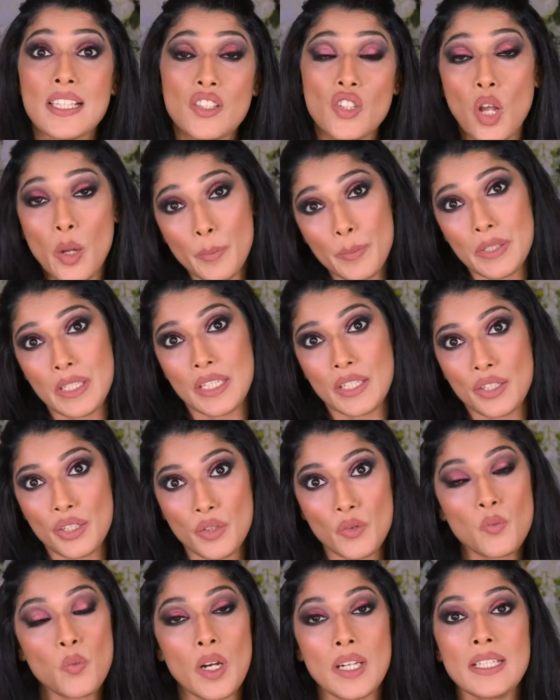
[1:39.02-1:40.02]
is
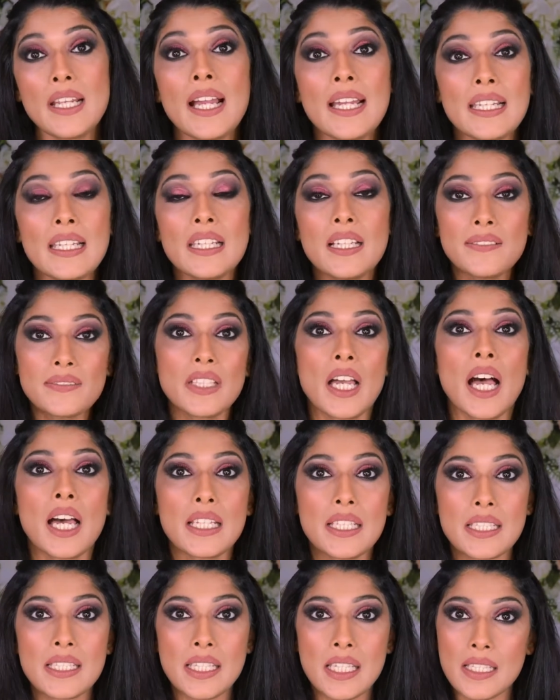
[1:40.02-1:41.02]
combination one. I love the
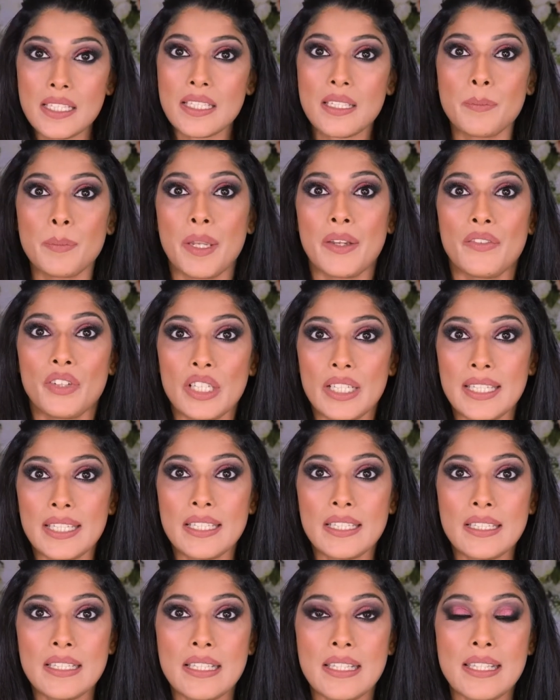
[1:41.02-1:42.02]
Anastasia Beverly
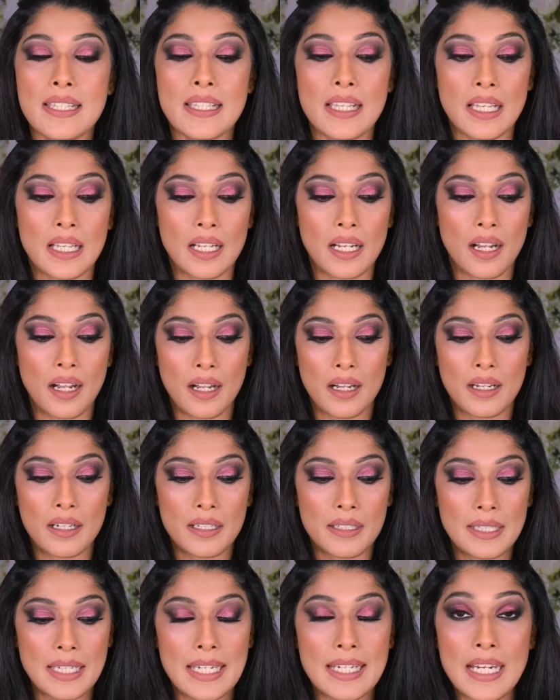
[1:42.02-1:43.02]
Hills uh,
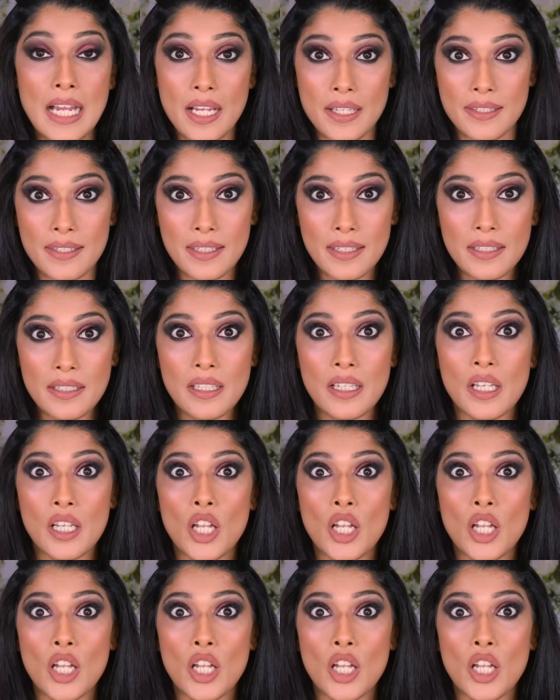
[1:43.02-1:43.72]
in Hudson